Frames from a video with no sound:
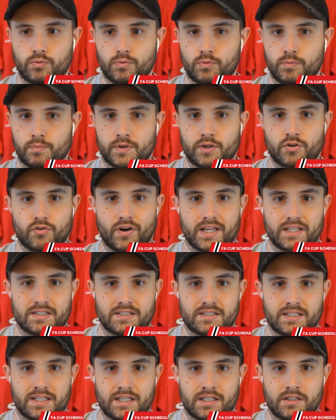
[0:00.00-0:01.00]
It would be great to
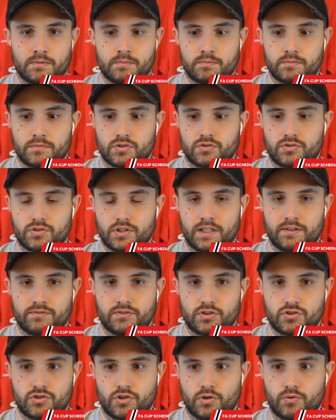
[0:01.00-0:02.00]
see them lift
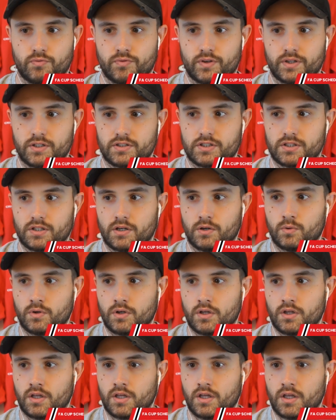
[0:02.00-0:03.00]
a trophy. So
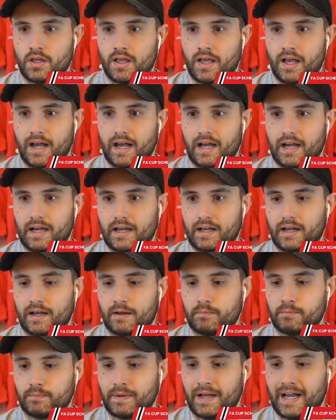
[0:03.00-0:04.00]
I,
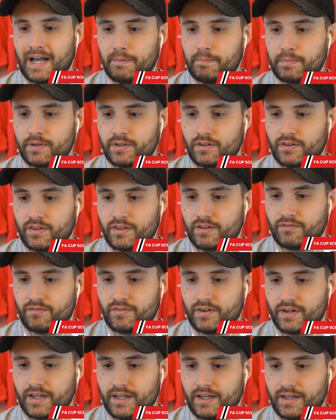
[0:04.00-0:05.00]
am happy that they've.
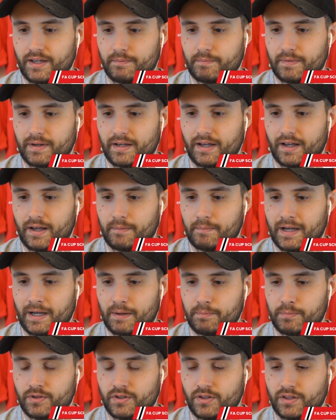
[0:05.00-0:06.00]
Uh, I'm
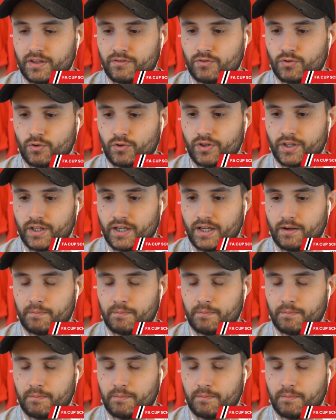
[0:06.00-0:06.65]
happy that they've done that.